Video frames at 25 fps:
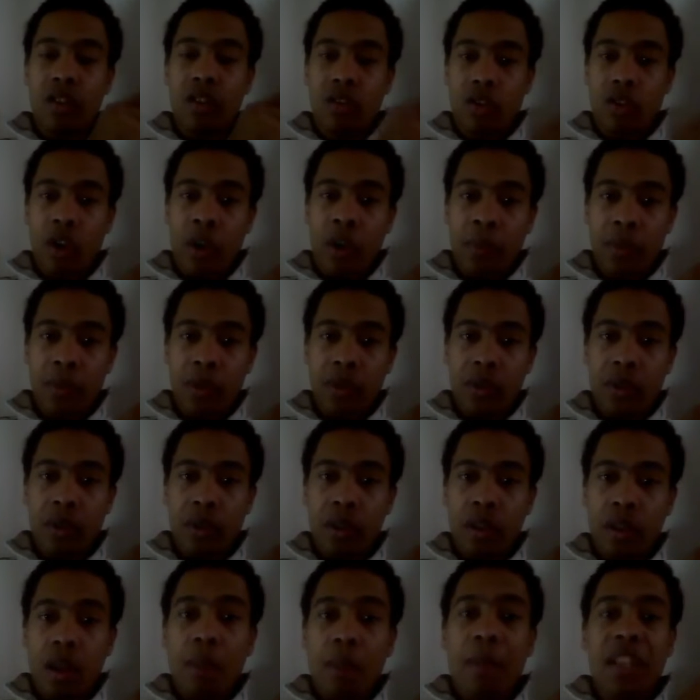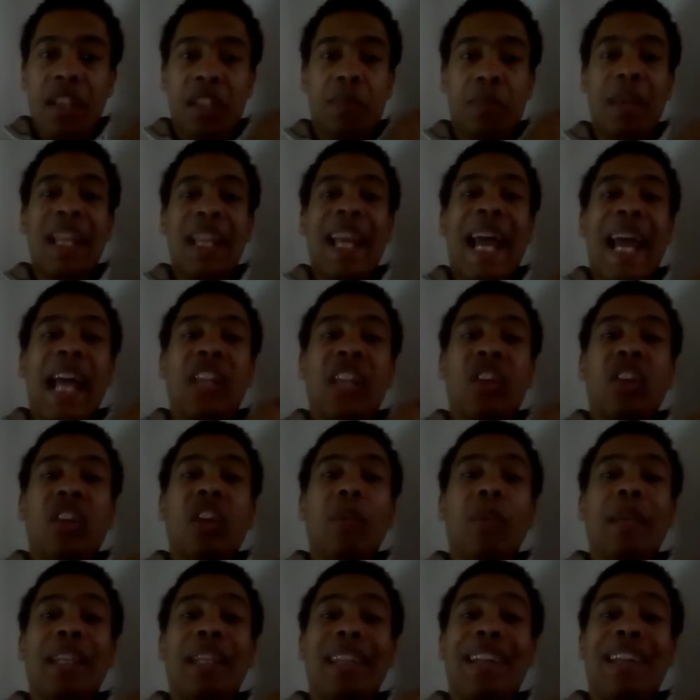its terms, but Spain had to
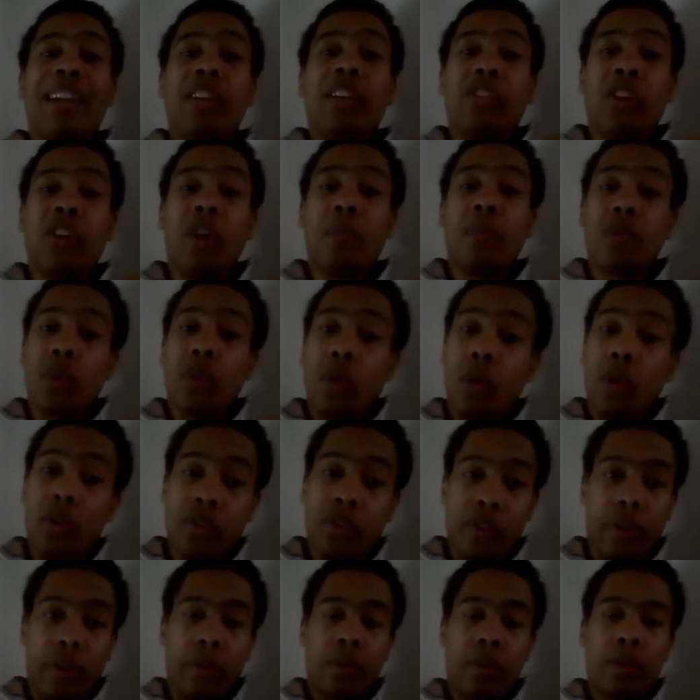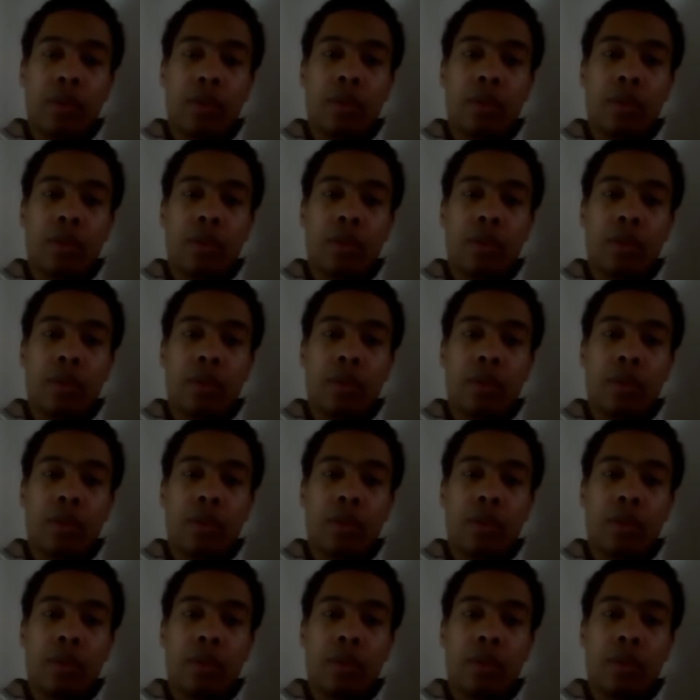deal with their terms also.